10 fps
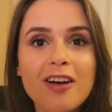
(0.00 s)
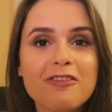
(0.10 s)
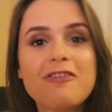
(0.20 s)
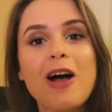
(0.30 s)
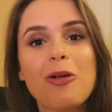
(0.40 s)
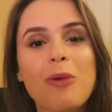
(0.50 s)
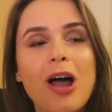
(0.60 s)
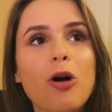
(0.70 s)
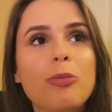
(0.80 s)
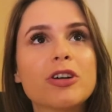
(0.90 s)
felt my
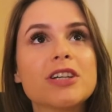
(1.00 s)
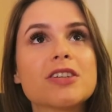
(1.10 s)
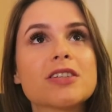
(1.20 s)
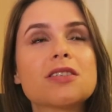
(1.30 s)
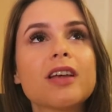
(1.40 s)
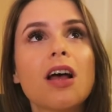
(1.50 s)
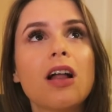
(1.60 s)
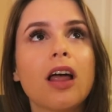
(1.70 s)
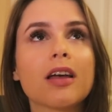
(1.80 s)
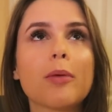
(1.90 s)
whole body just
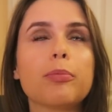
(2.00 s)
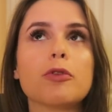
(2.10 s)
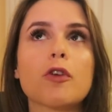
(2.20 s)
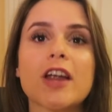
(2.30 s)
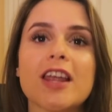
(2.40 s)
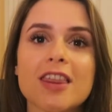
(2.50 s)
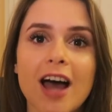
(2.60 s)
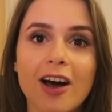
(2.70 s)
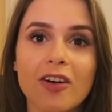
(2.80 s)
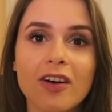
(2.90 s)
like breathe
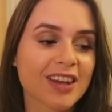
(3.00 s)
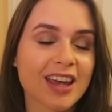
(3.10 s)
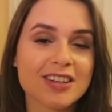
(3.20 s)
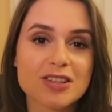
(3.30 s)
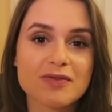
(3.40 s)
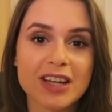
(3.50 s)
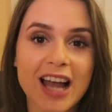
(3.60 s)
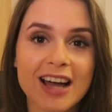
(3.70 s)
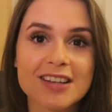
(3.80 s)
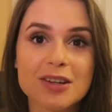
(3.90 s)
out and just
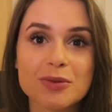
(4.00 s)
relax.